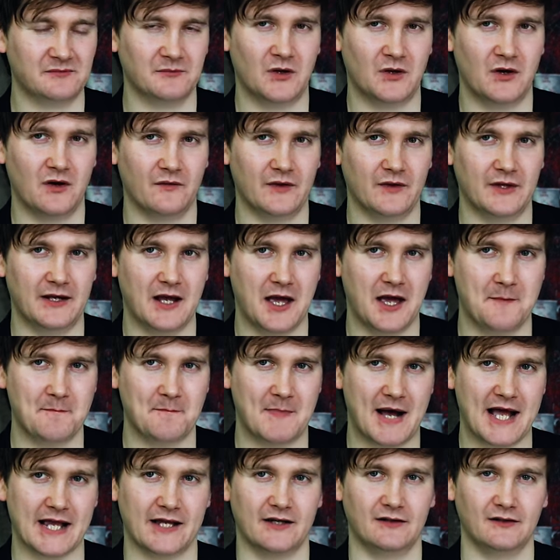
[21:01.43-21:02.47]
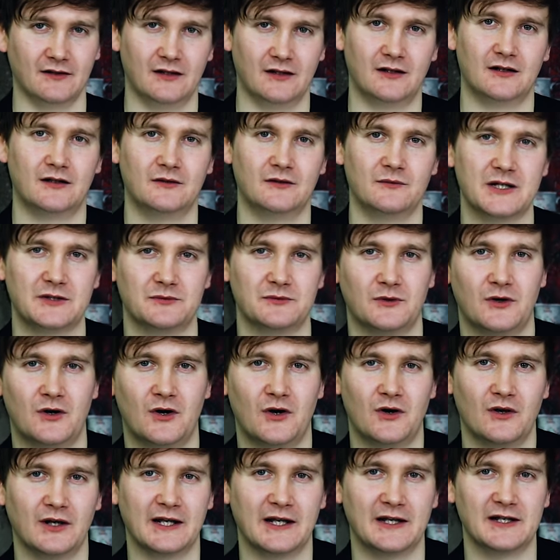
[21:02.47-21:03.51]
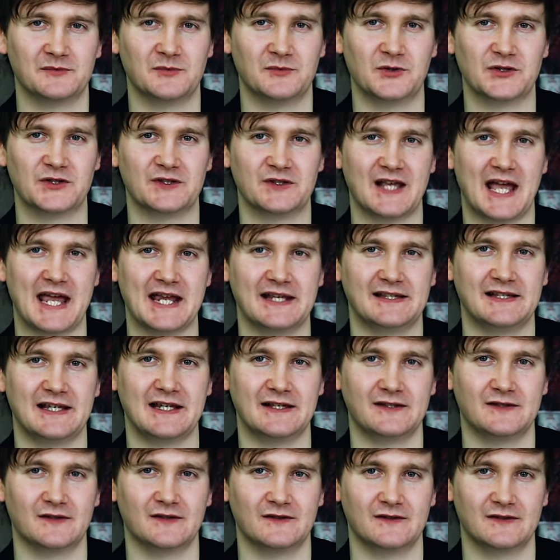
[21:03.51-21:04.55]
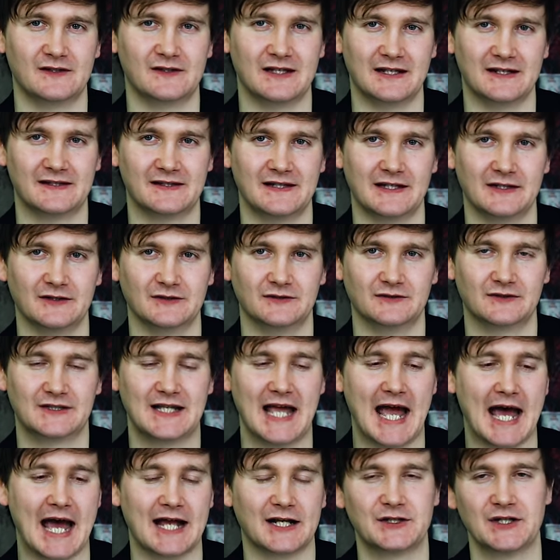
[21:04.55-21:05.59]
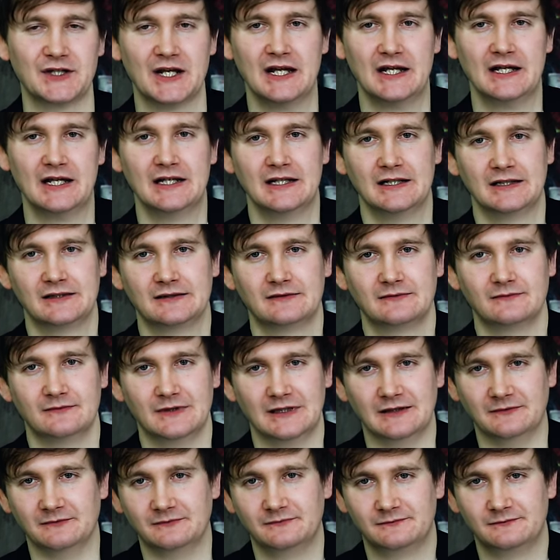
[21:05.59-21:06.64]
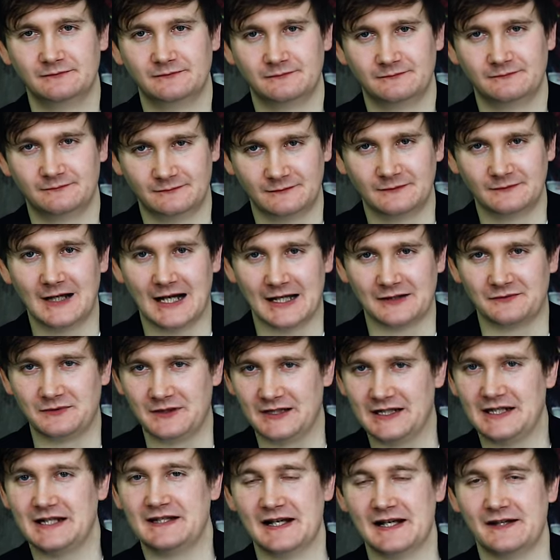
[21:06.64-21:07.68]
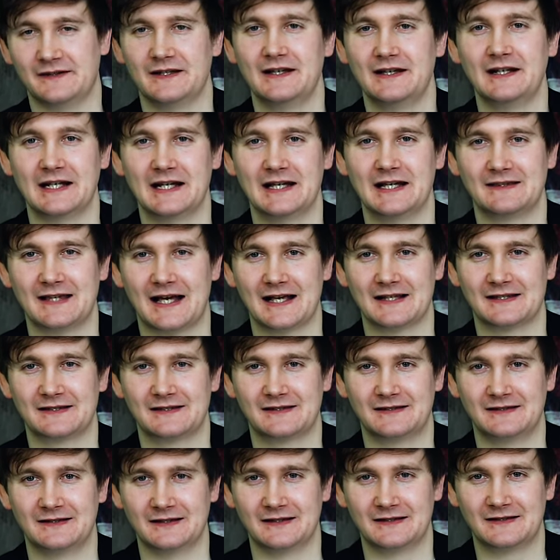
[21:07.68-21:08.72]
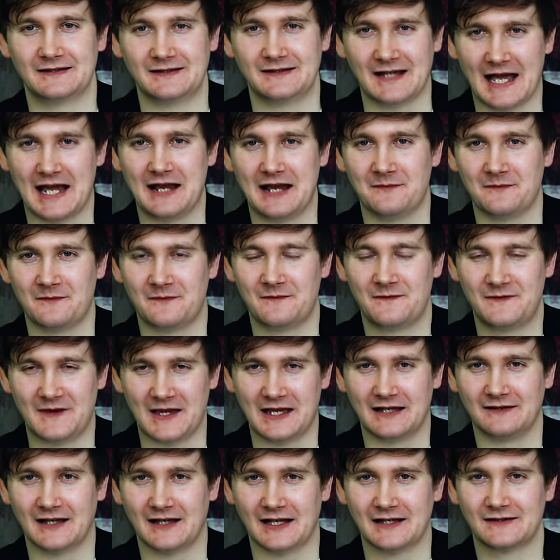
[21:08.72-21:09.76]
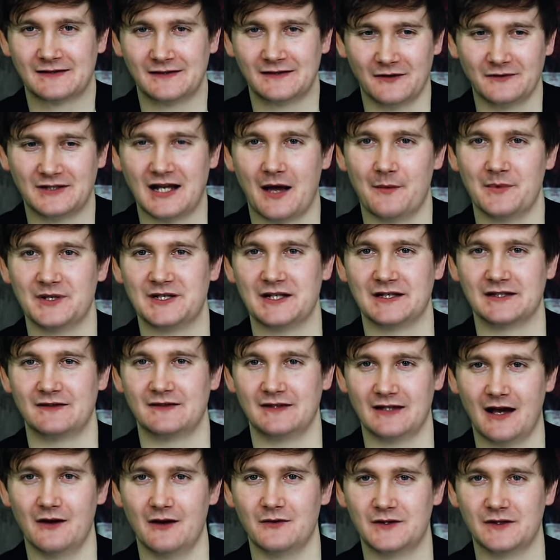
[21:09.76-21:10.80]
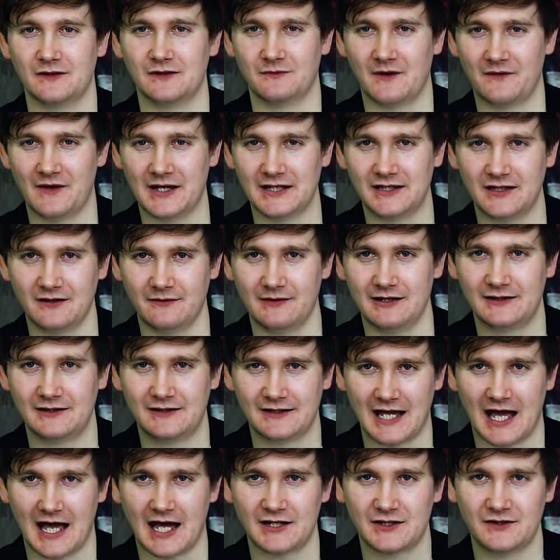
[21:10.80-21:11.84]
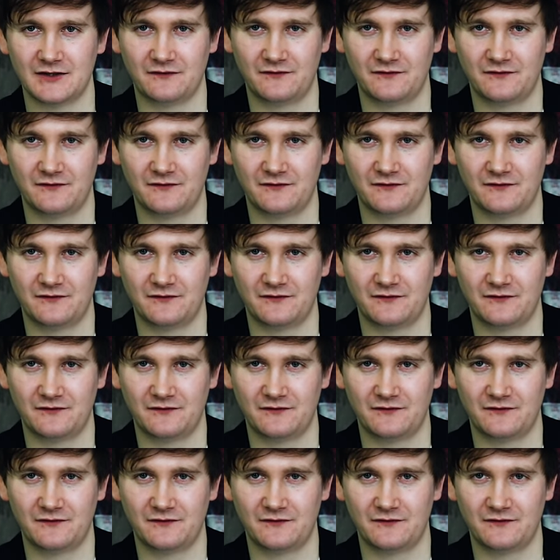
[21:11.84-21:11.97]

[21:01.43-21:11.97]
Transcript: more than a mile long, which will haul in as much as eighteen tons in a single catch. And as we detailed earlier, that's the same thing that's so damaging to the ocean when they do it to catch